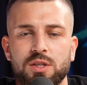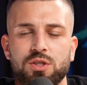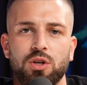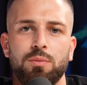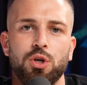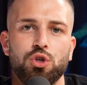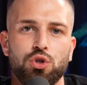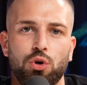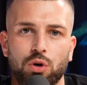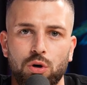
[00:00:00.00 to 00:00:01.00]
It's going to be a
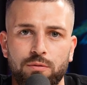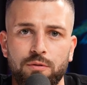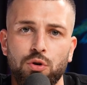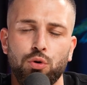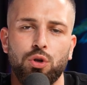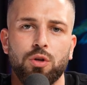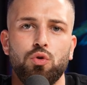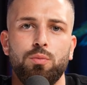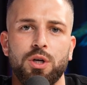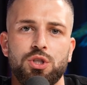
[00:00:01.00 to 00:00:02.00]
short overview, not too
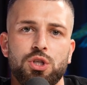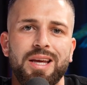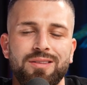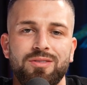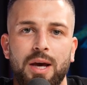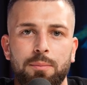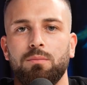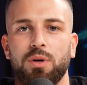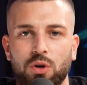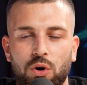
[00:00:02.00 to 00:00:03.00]
much in depth,
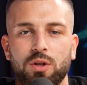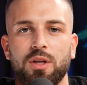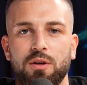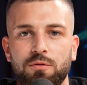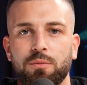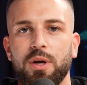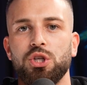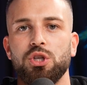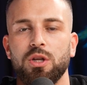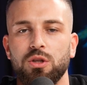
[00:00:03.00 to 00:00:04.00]
but all the
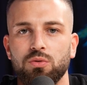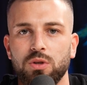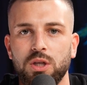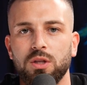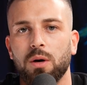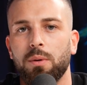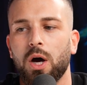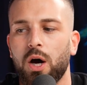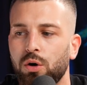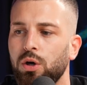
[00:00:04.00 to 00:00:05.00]
information that you need about
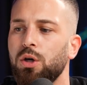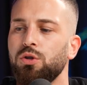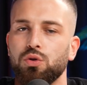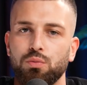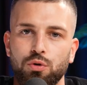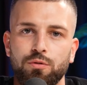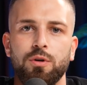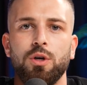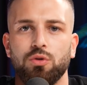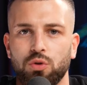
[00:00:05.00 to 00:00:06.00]
how to move
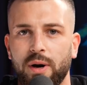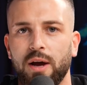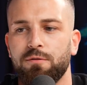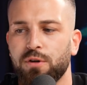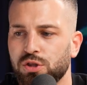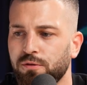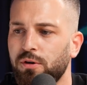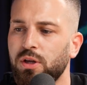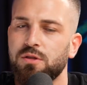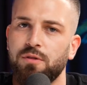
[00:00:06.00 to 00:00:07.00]
to Dubai. First of
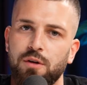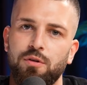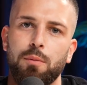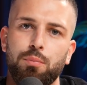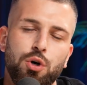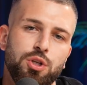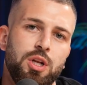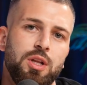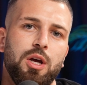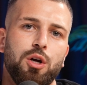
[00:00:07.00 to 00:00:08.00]
all, it's very, very important
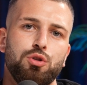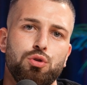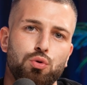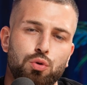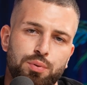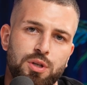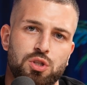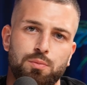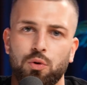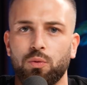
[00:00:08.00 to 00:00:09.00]
that there are two
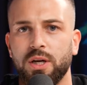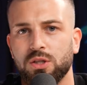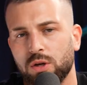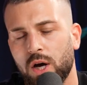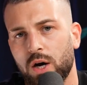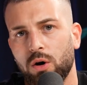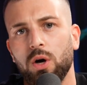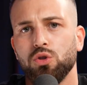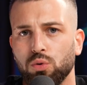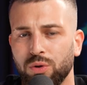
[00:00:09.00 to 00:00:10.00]
principal ways on how
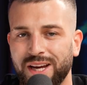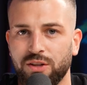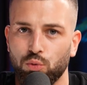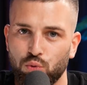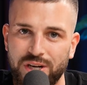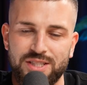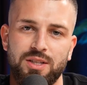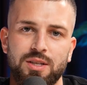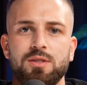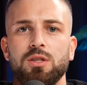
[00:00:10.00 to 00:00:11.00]
to get
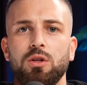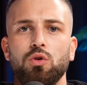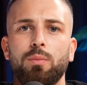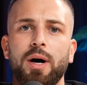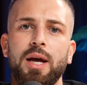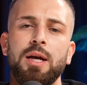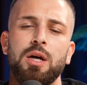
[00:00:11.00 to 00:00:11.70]
residence in Dubai.